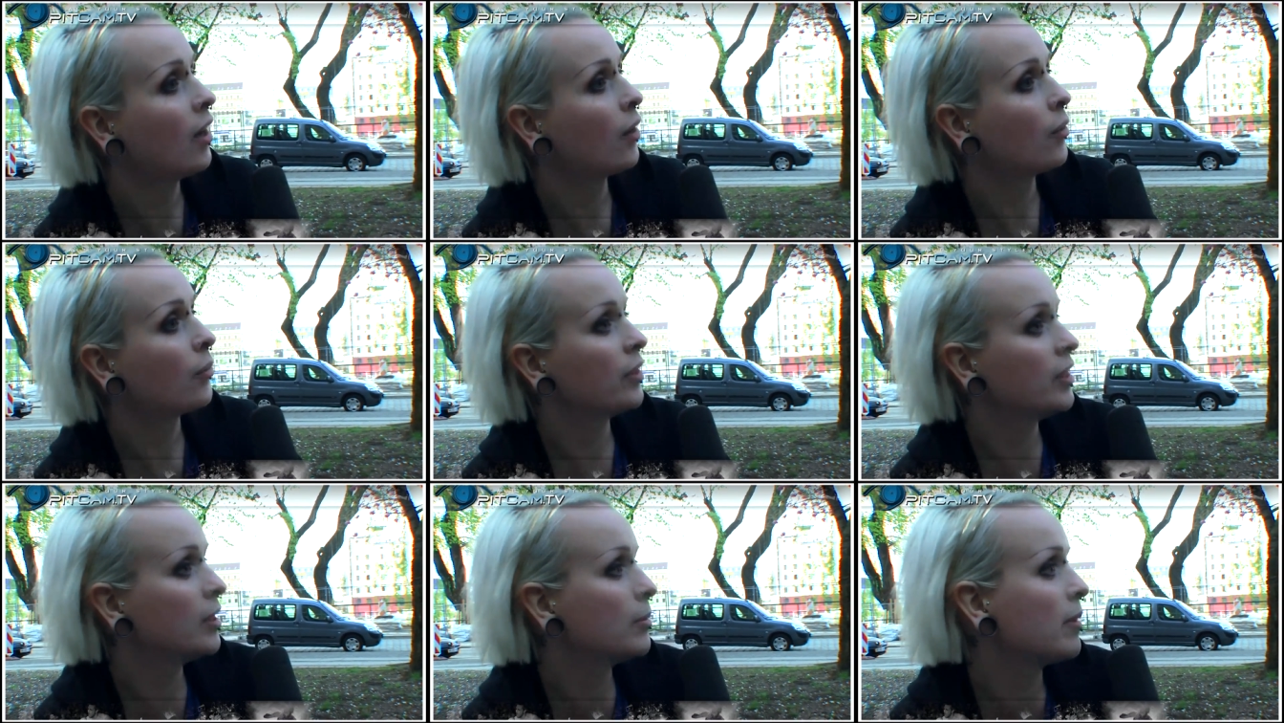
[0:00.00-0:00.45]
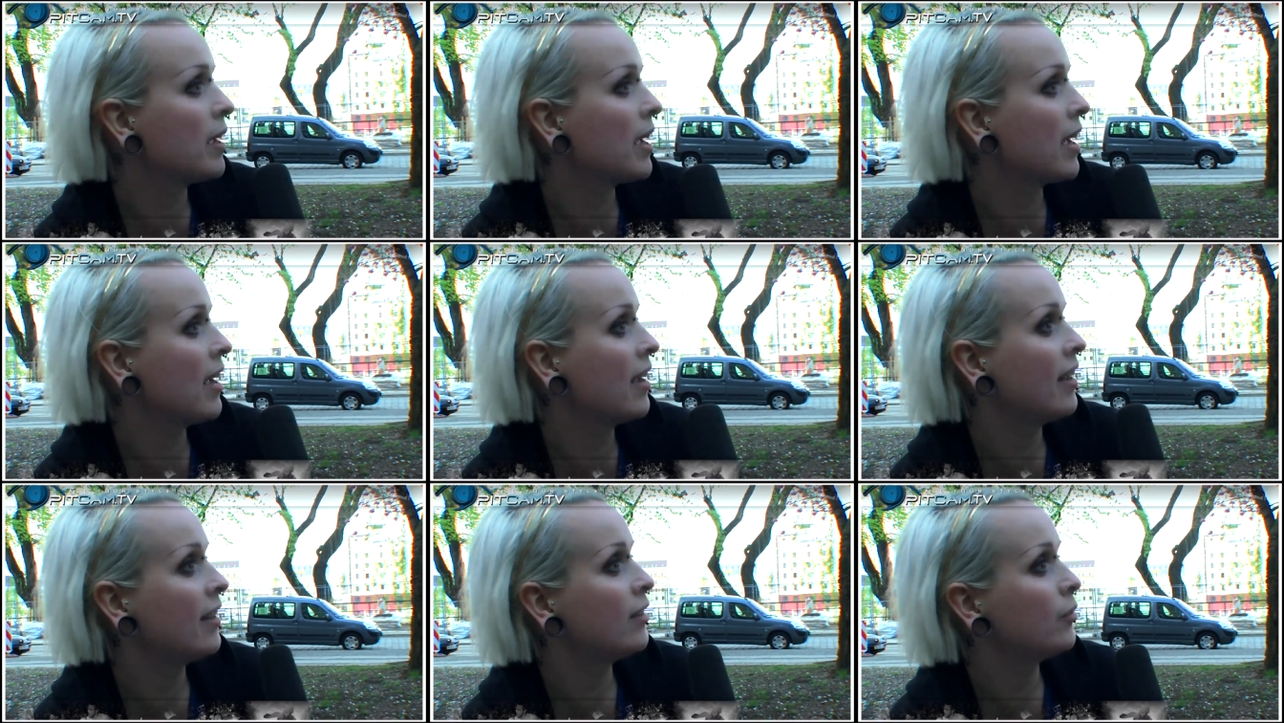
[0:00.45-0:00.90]
we're in a
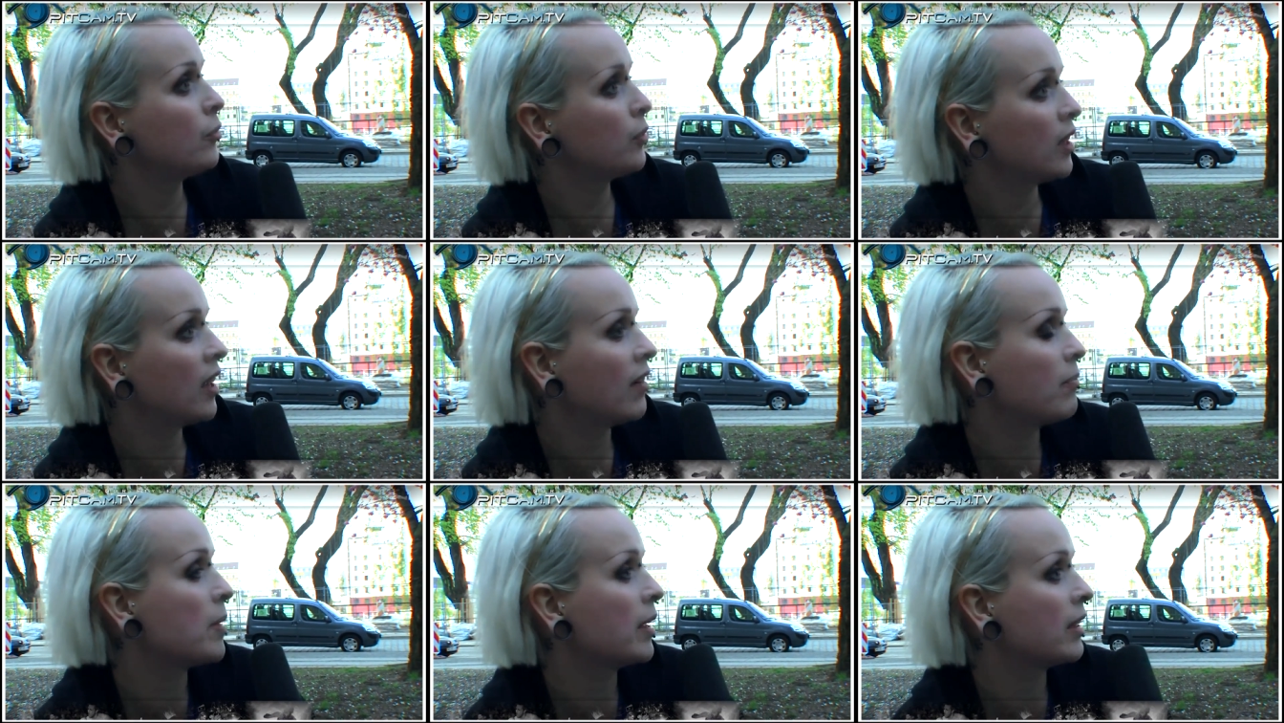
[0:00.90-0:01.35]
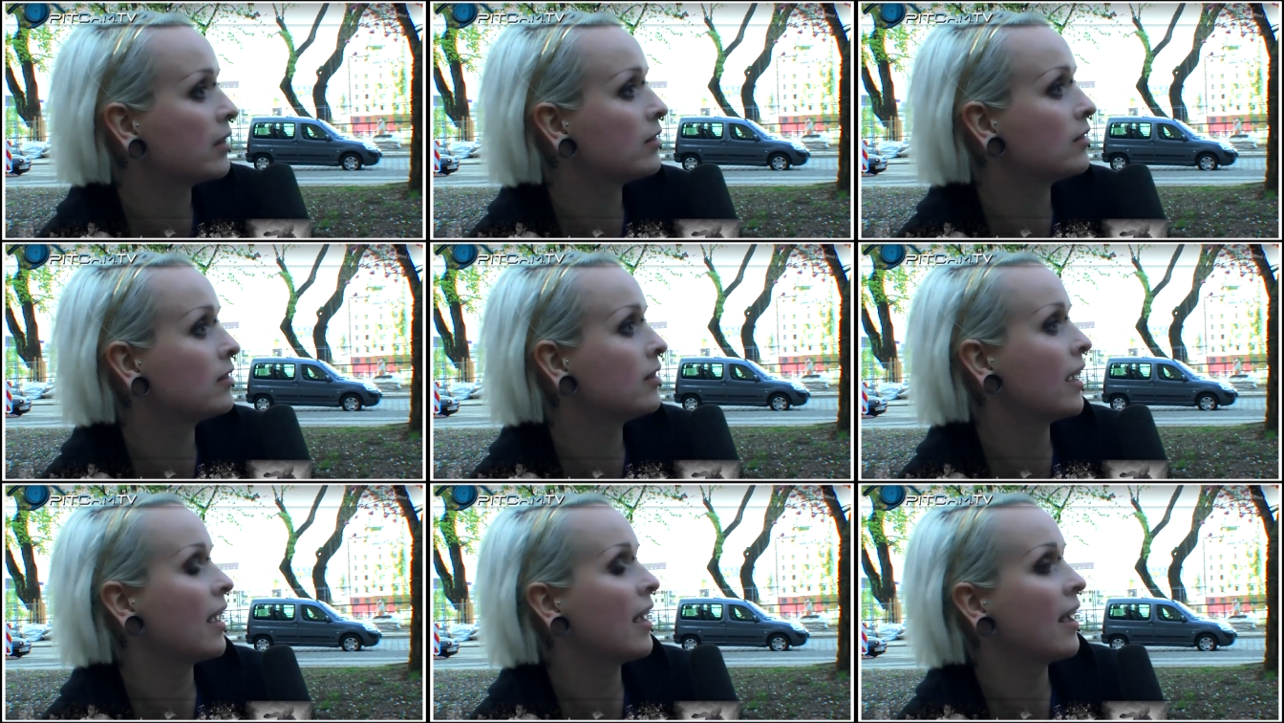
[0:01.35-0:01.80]
band, we love
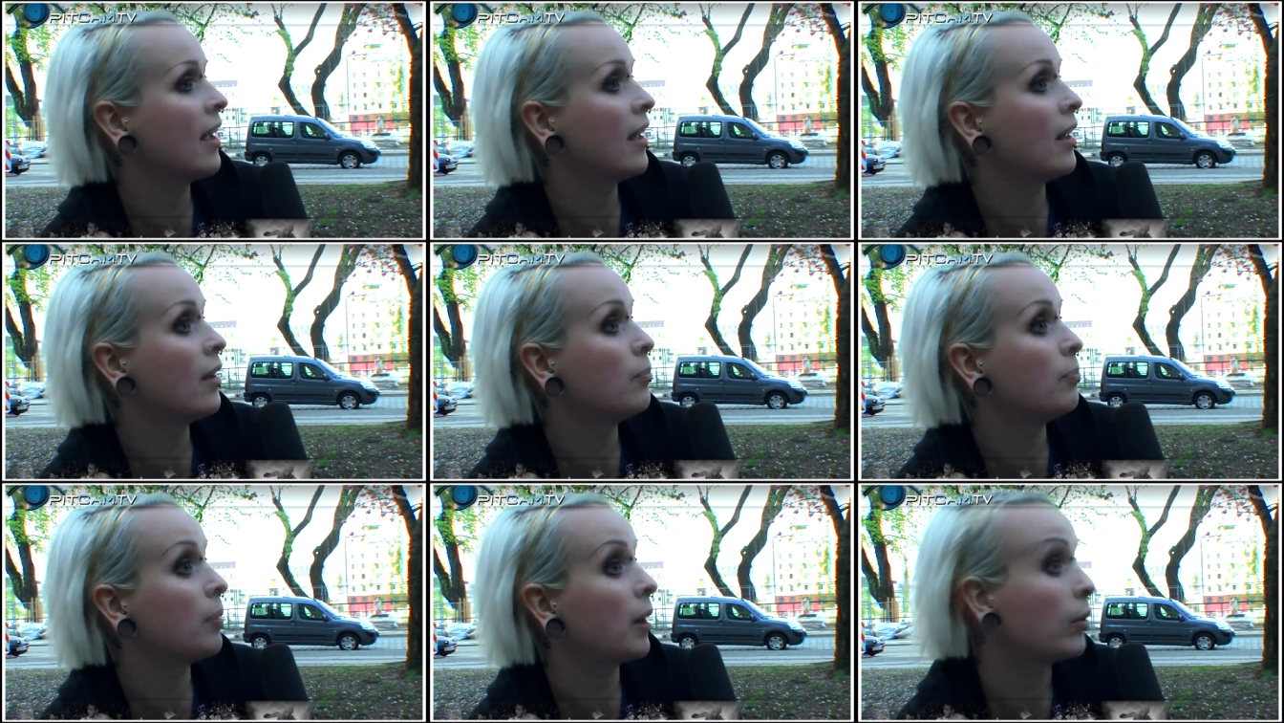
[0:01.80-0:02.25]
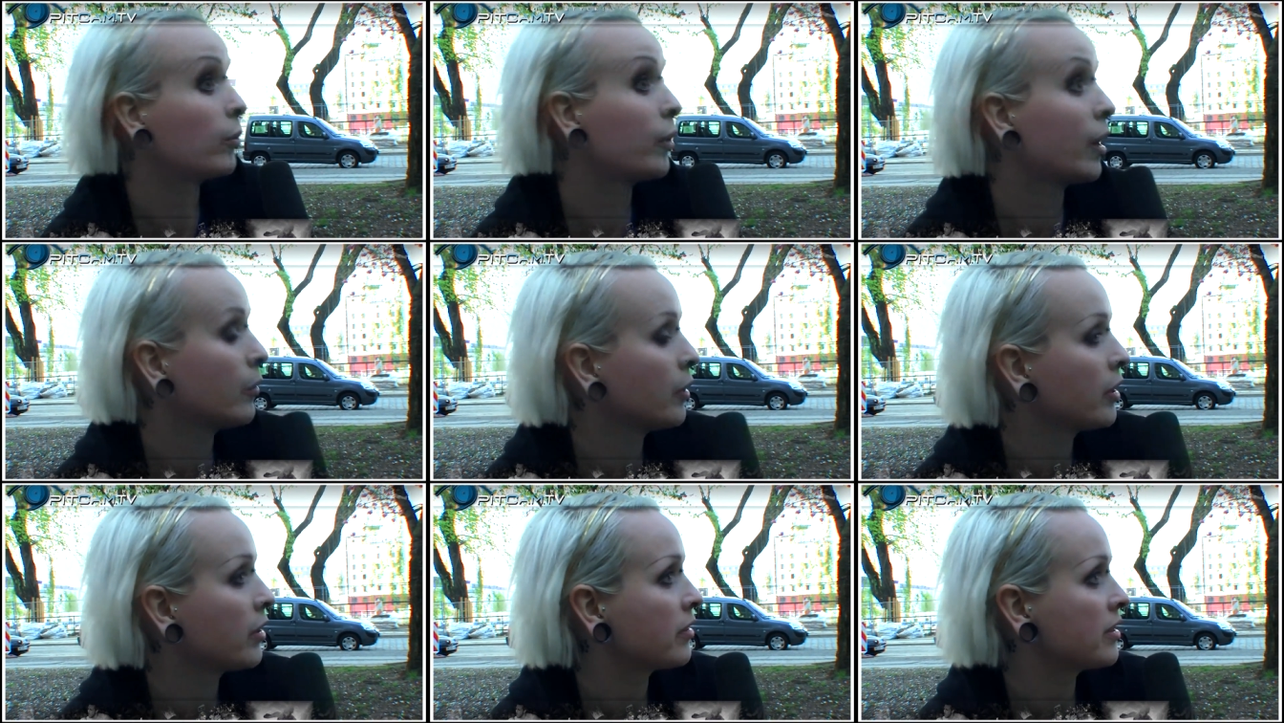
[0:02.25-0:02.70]
metal, and by the way,
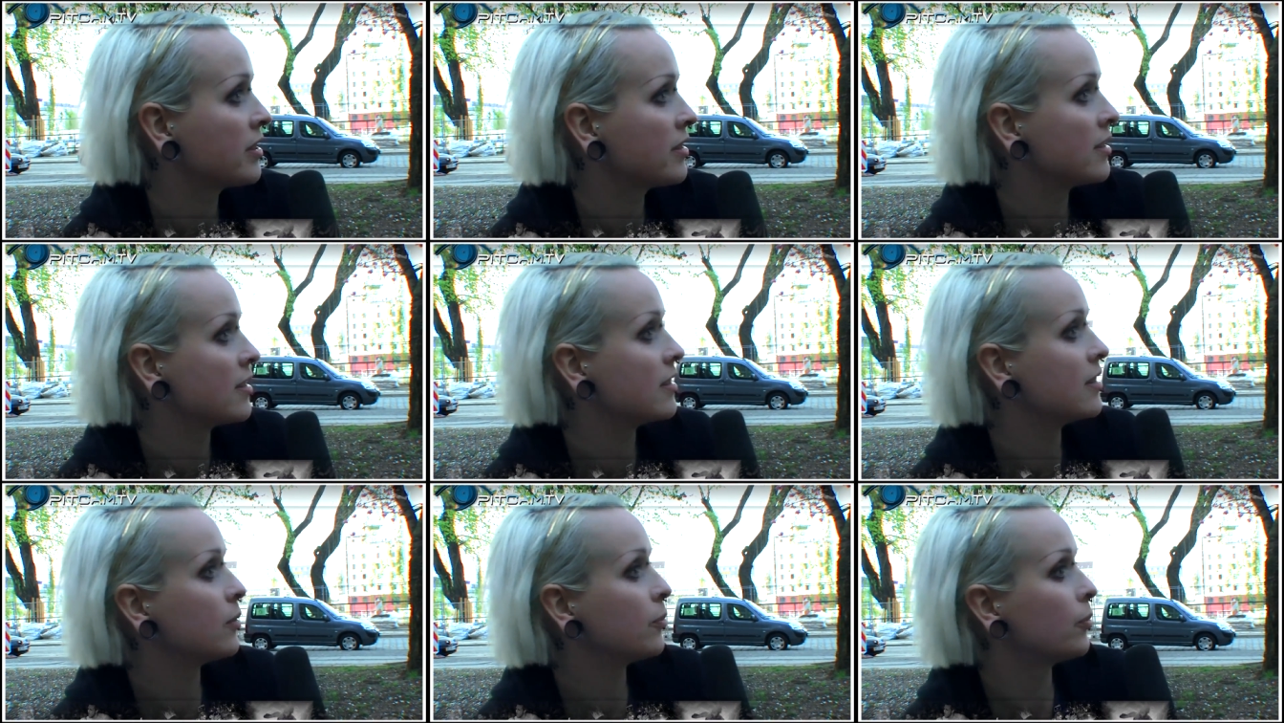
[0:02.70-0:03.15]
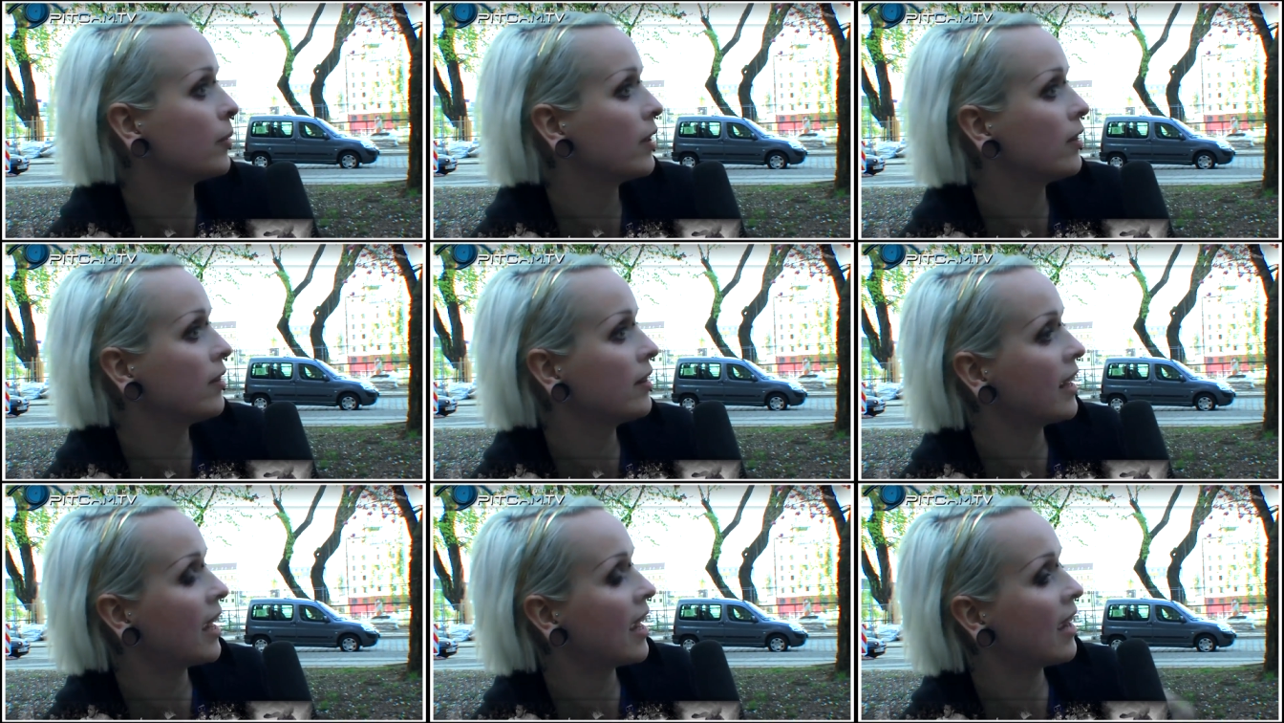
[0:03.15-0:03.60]
we're Christian? Why do
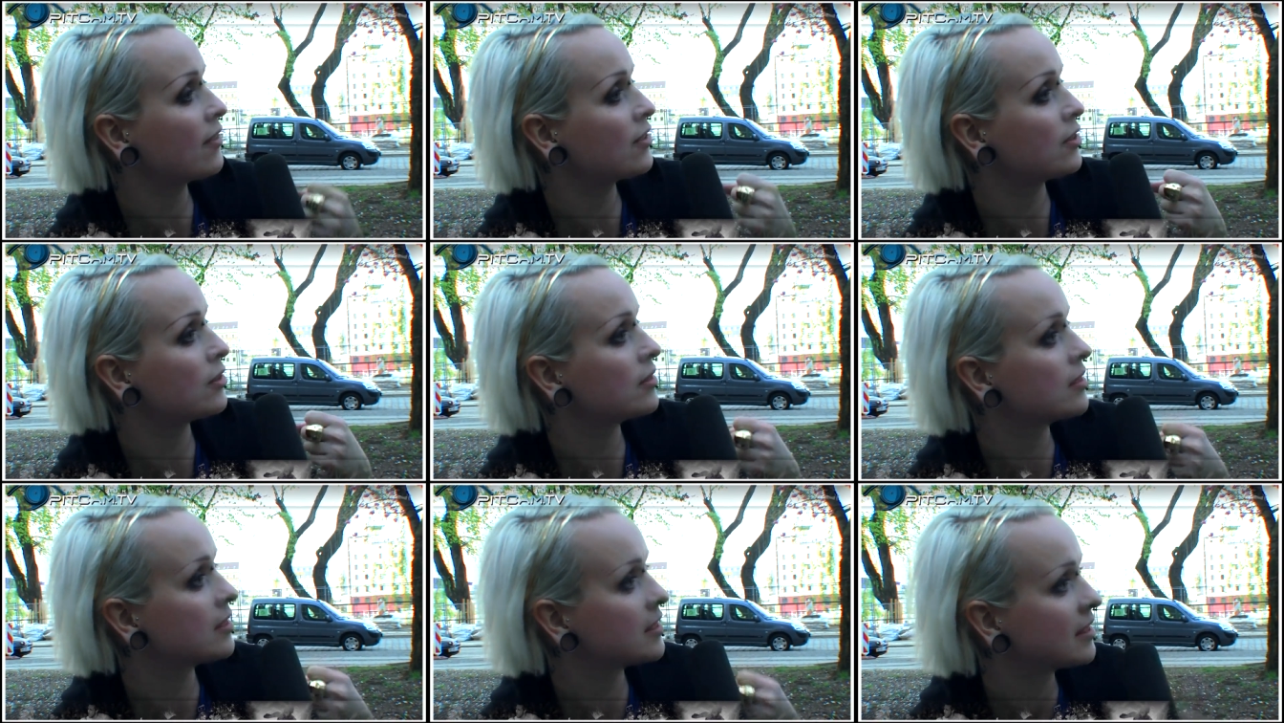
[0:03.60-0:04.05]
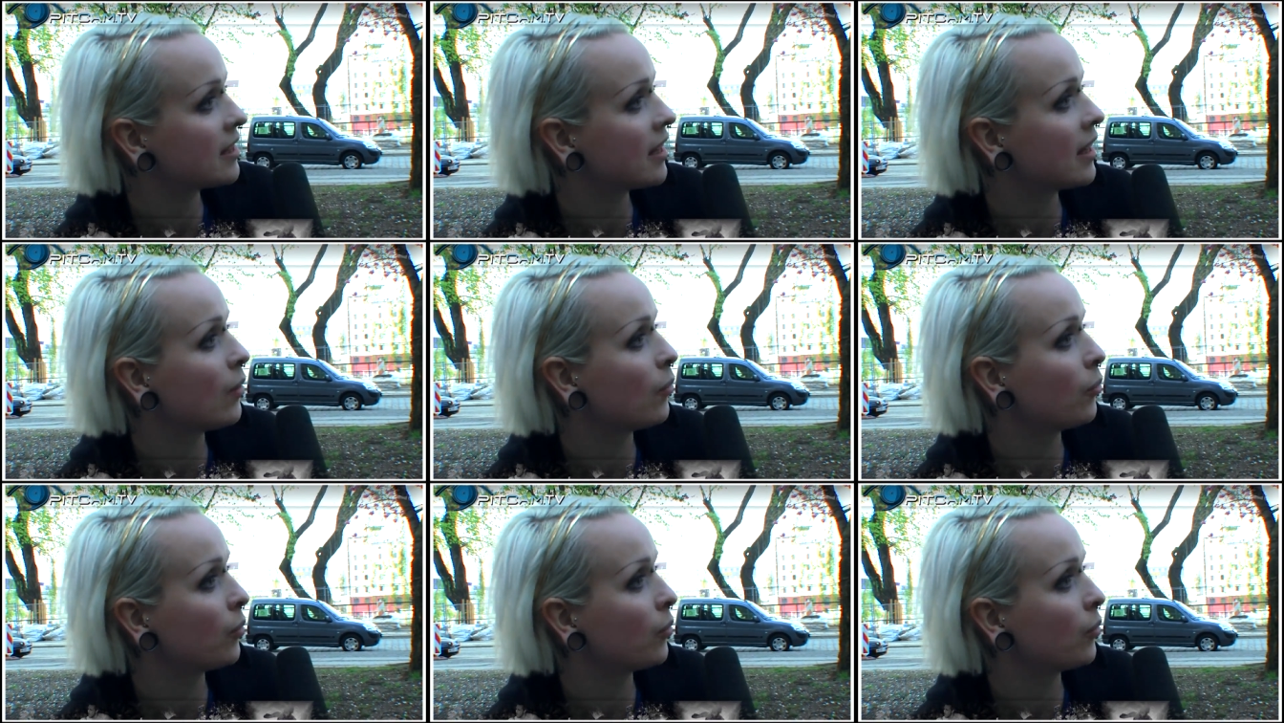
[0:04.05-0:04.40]
they have to say